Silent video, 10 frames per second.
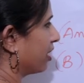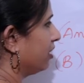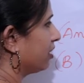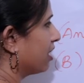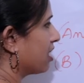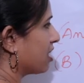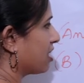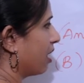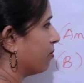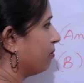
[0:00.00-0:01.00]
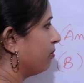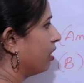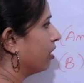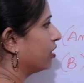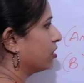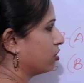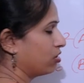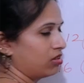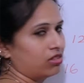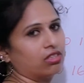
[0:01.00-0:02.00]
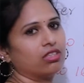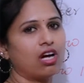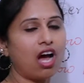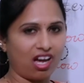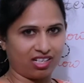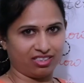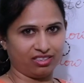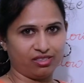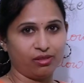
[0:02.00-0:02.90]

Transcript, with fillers: is M.R.